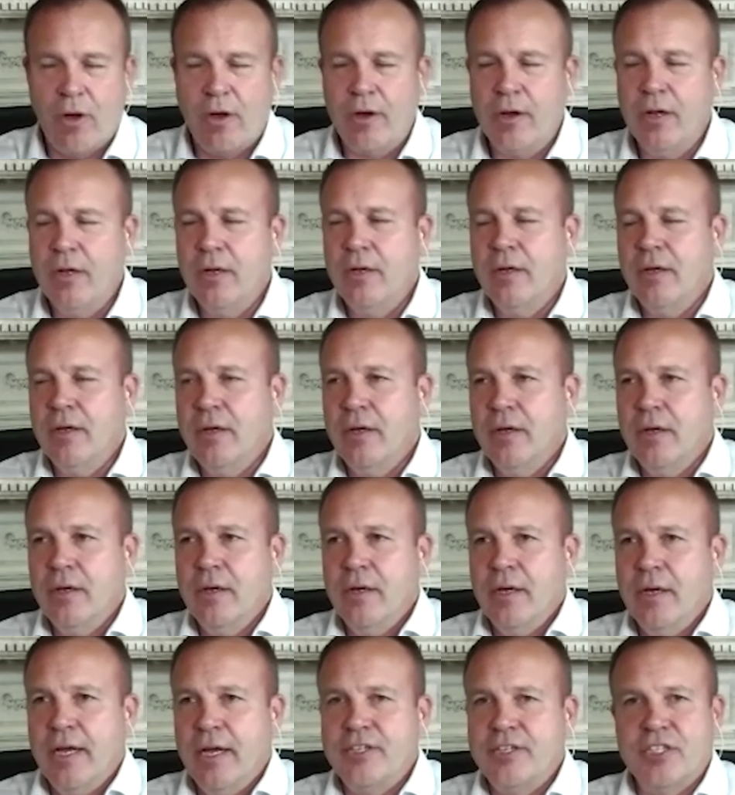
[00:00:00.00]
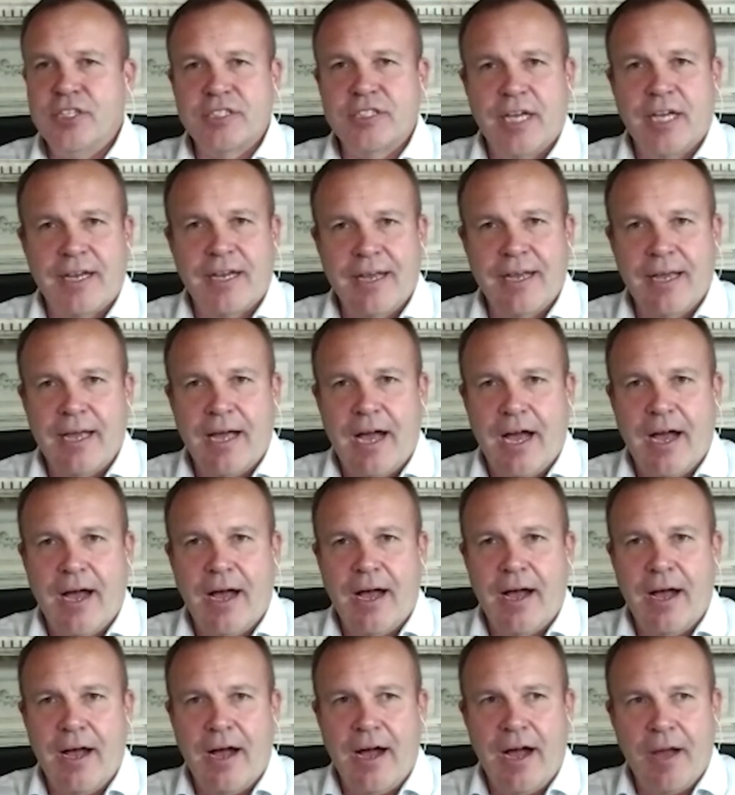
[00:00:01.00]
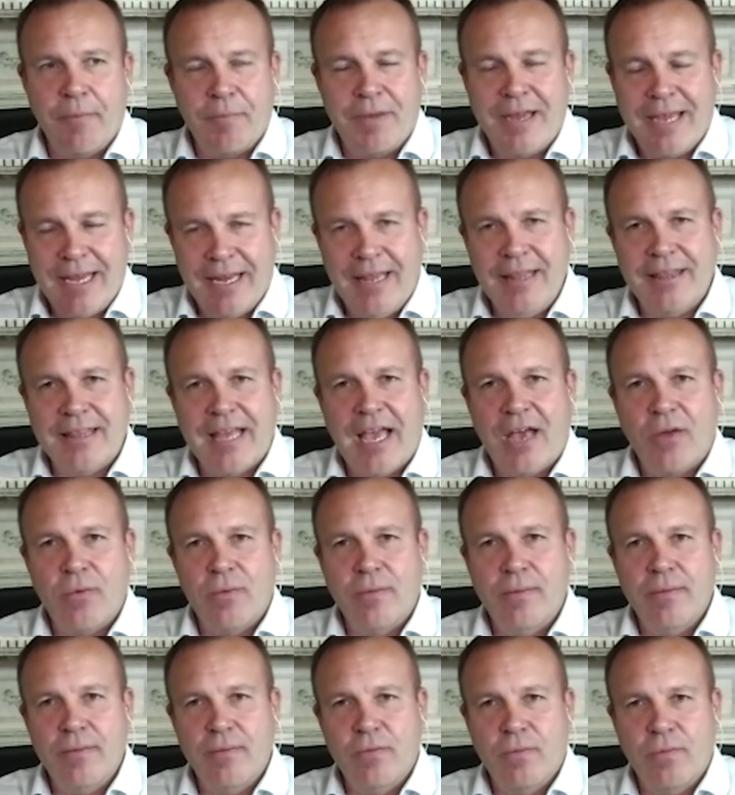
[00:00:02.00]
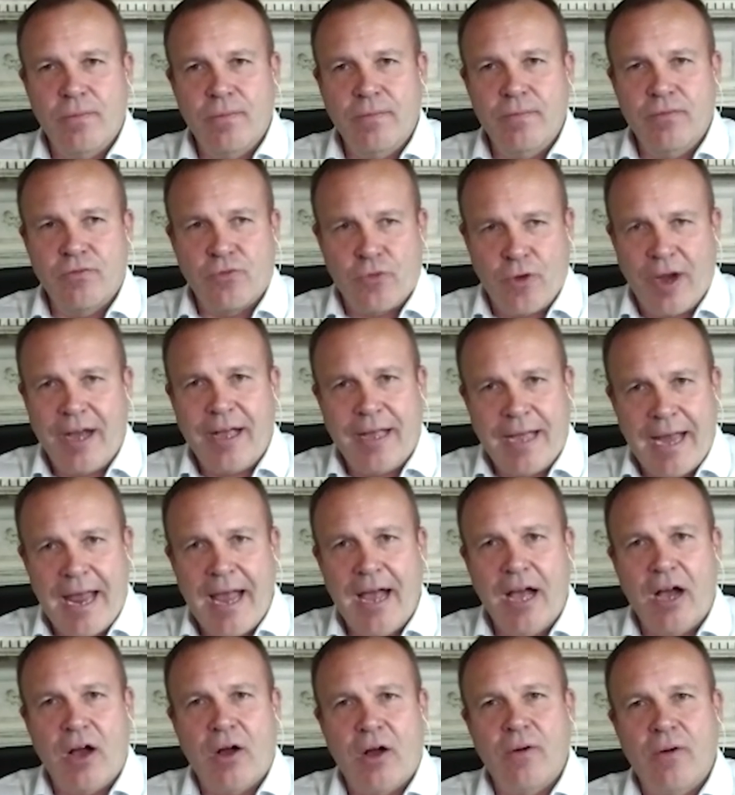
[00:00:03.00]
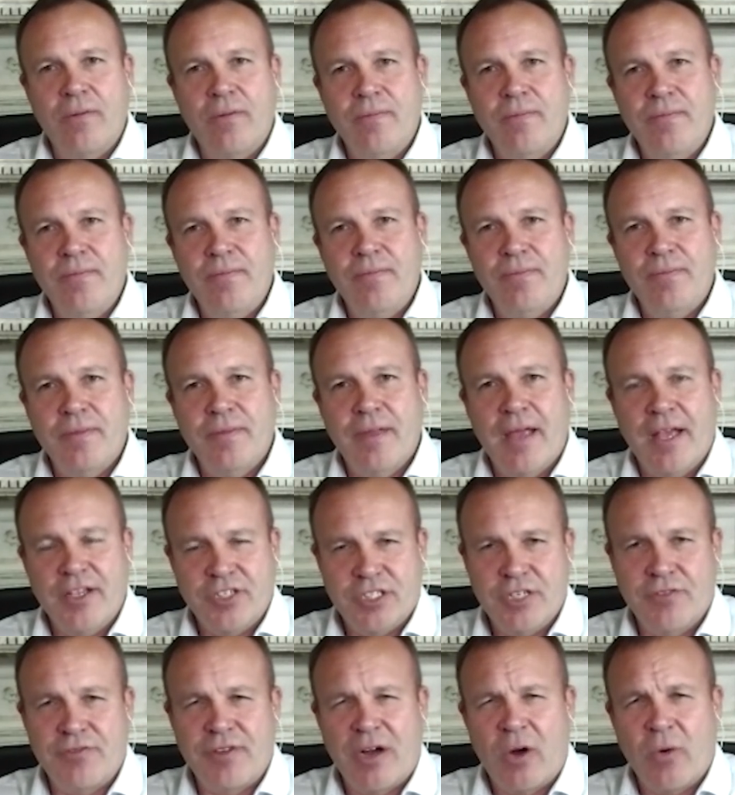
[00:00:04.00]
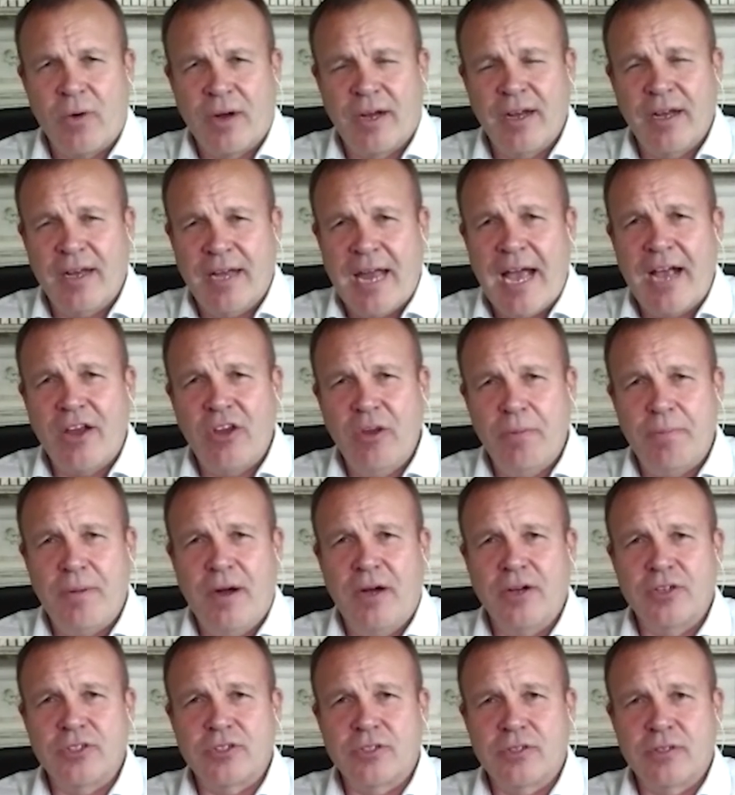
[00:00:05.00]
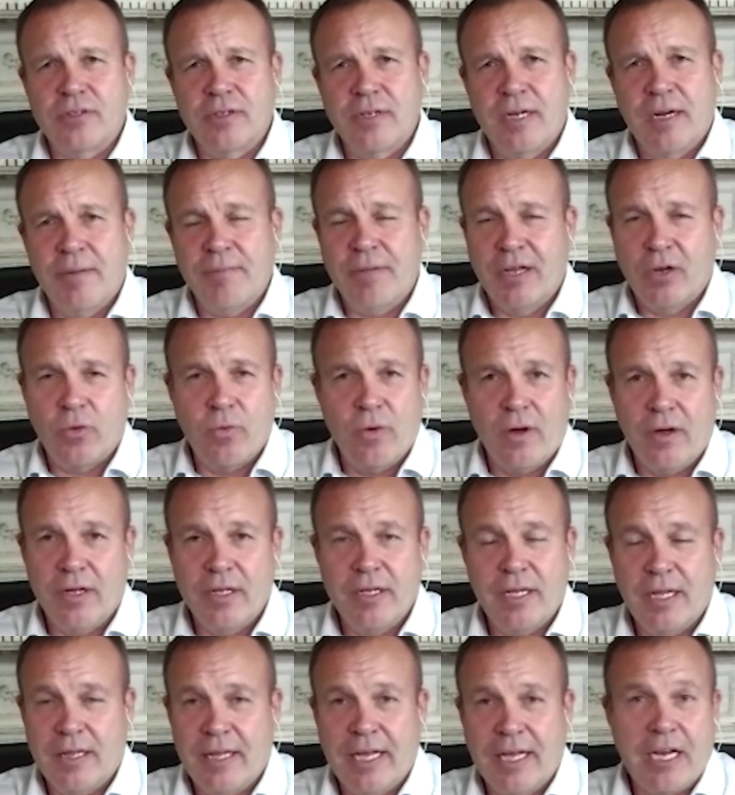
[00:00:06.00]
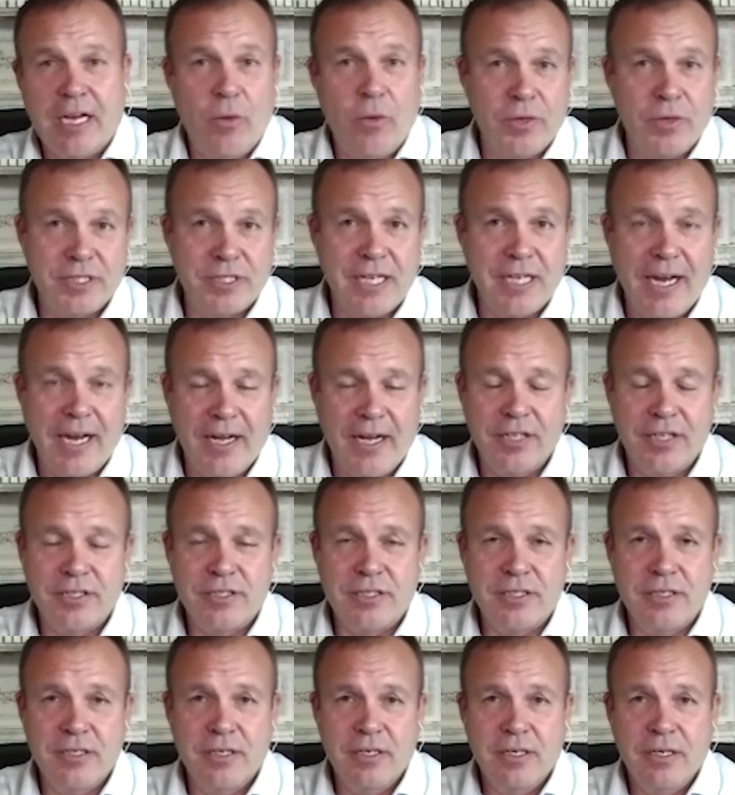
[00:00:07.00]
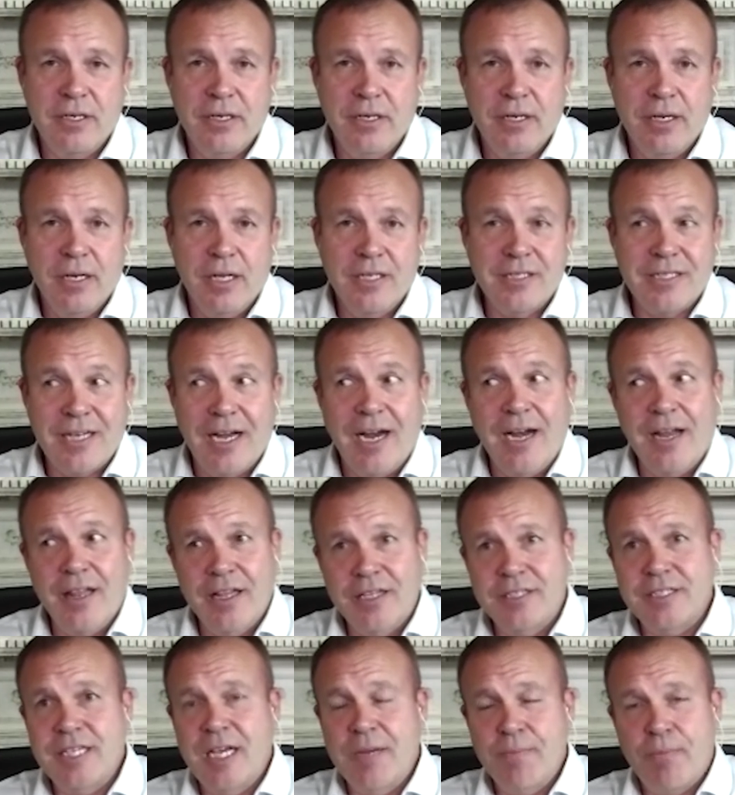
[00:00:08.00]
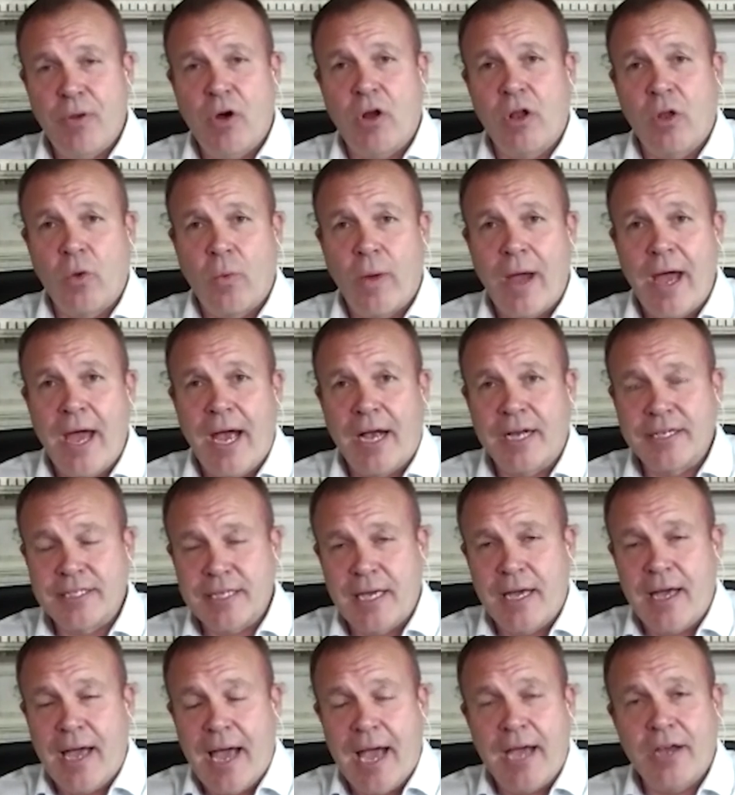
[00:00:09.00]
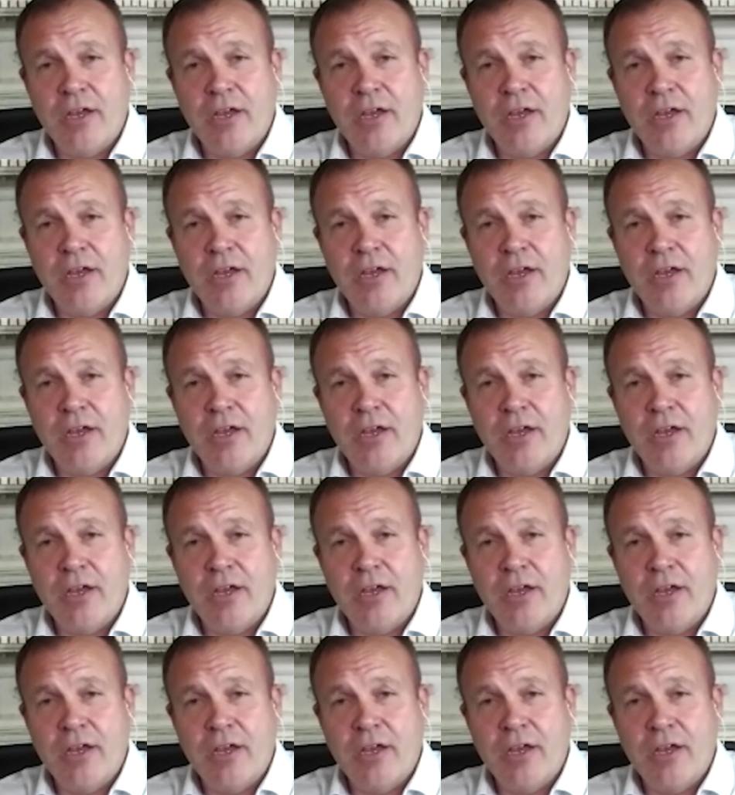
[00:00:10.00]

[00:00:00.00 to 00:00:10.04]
so on and she's like i'm getting that right now as if i were getting acupuncture and i'm like well like i was saying it's kind of the same ball of wax.